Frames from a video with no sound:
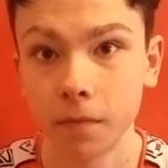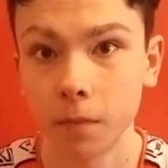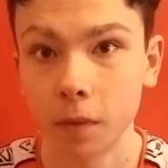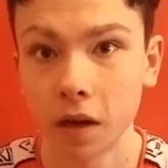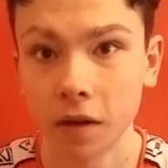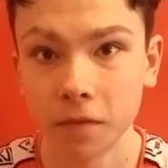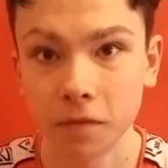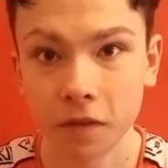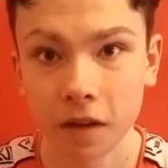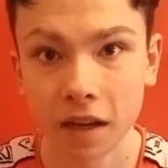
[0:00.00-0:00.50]

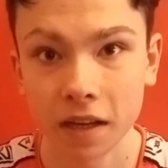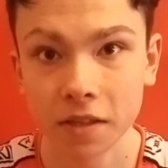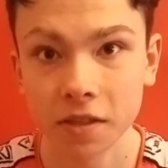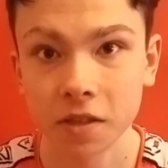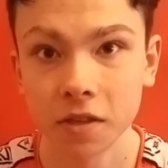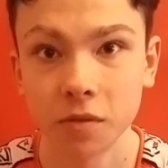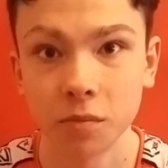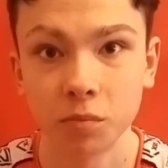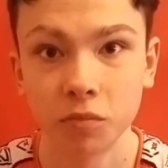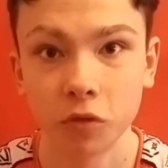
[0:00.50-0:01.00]
Wout
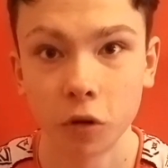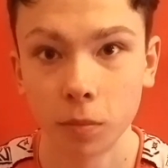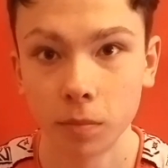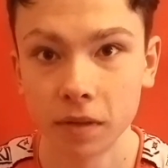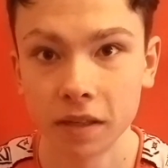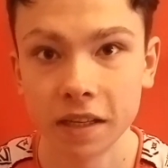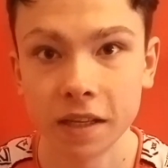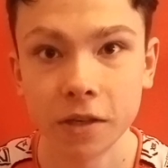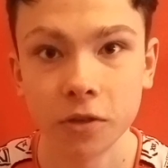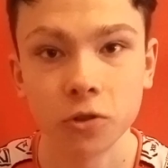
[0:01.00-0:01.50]
Faes and
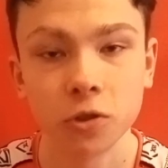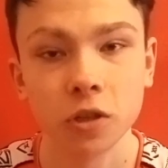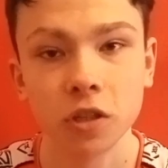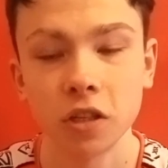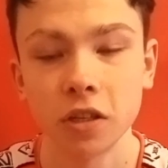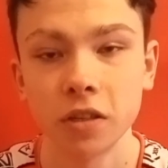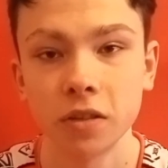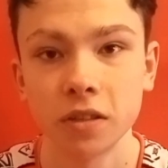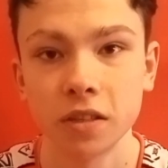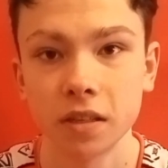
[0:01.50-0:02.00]
properly
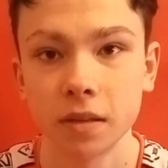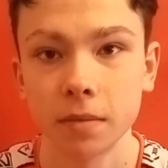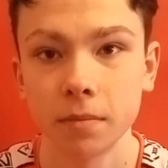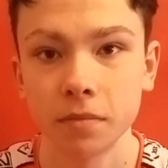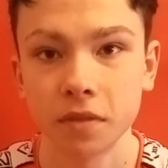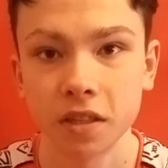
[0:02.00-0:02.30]
introduced him